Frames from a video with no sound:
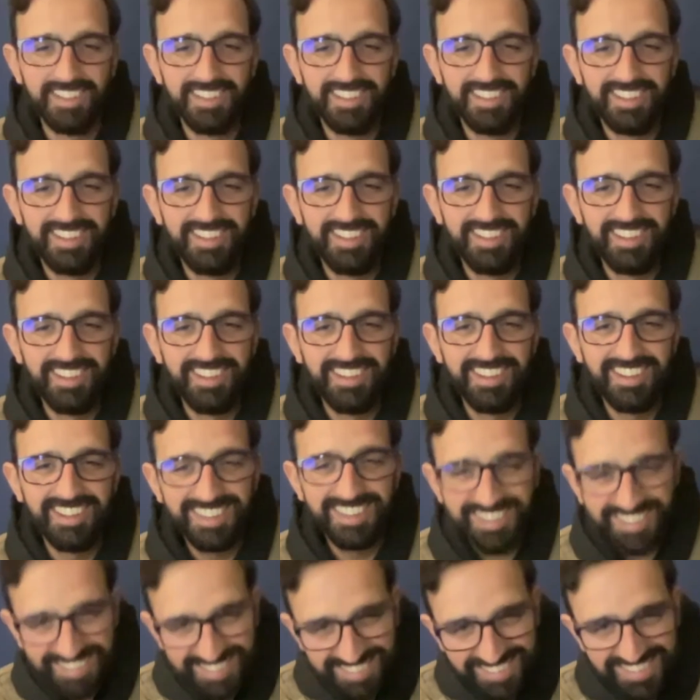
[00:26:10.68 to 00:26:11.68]
a
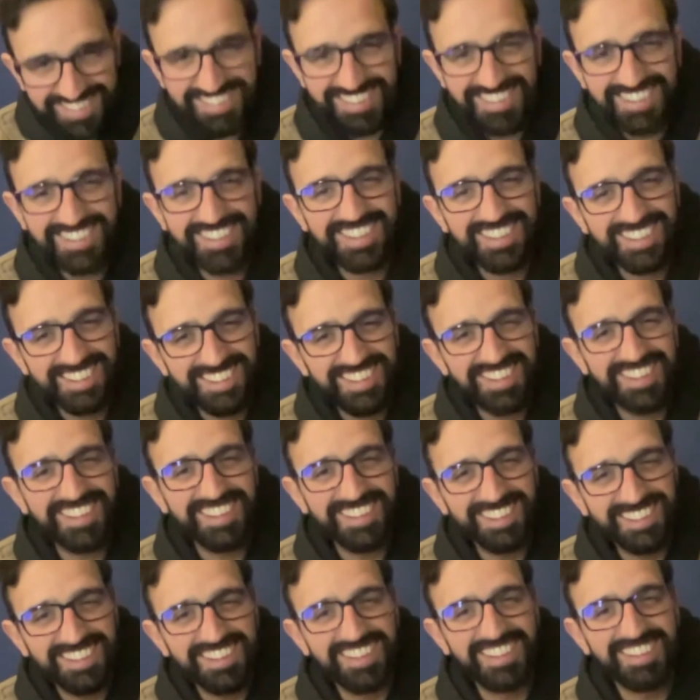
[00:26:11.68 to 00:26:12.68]
little Kwesi lies in his
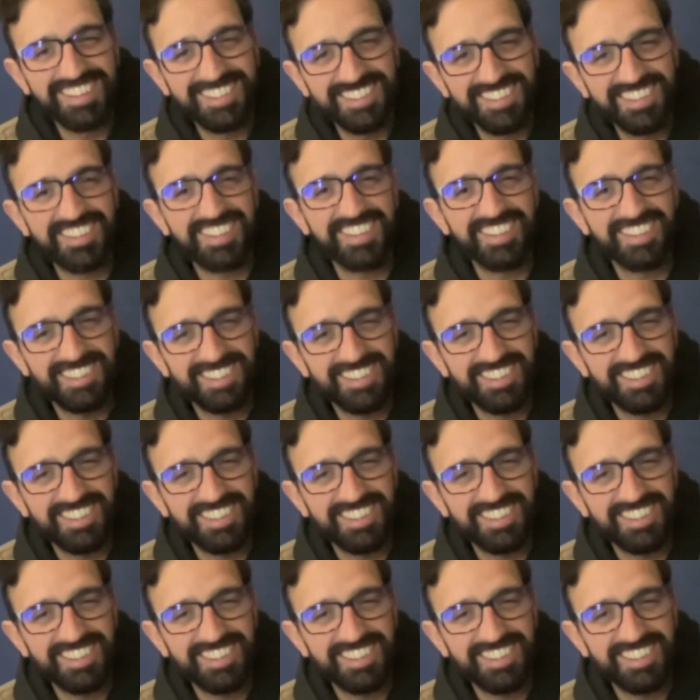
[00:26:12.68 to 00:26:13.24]
bed with